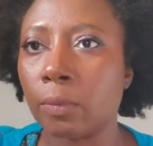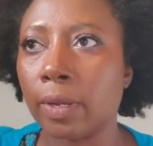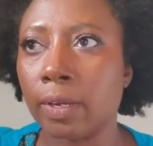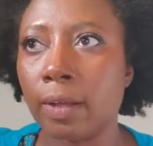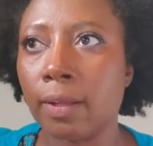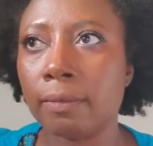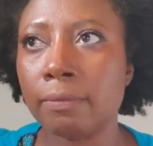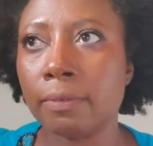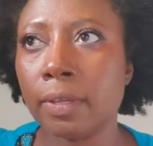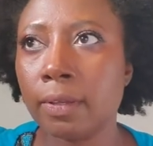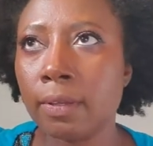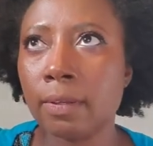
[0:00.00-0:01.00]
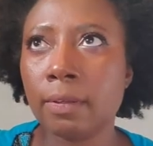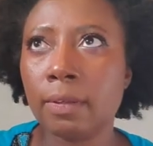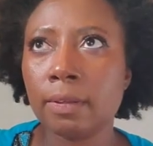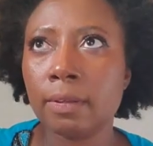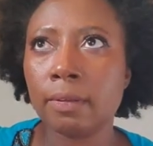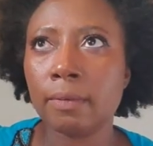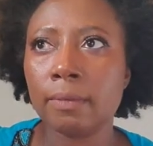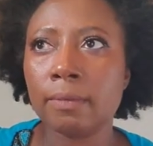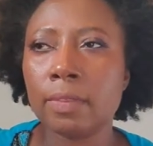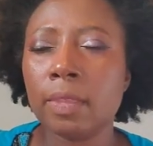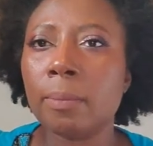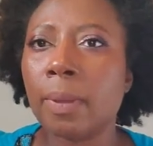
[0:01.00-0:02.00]
right off
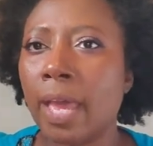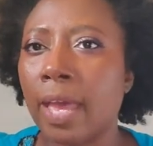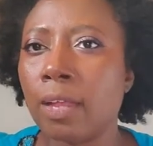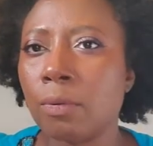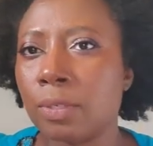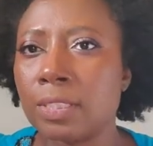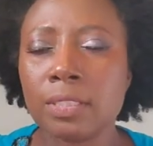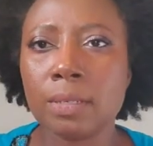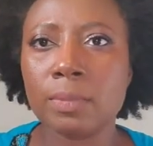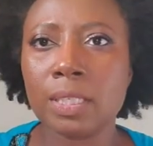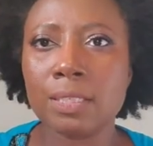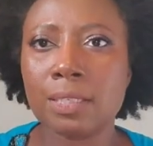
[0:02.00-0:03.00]
the bat when something's